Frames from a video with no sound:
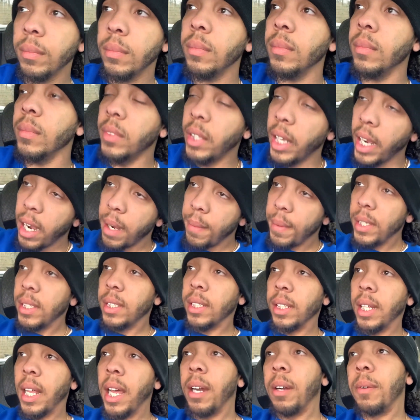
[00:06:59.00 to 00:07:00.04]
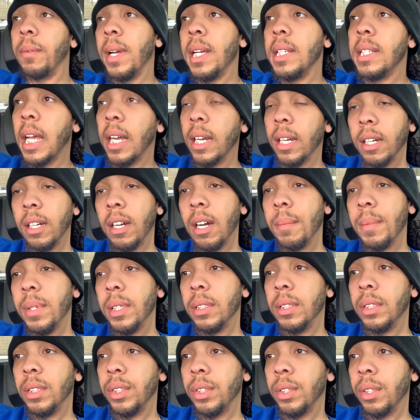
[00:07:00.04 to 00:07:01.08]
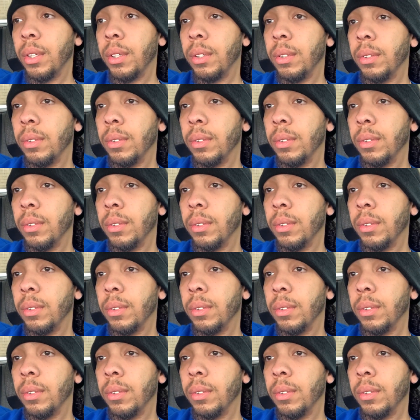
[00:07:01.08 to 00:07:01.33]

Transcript: damn, it's a lot of ways I can come at this, show,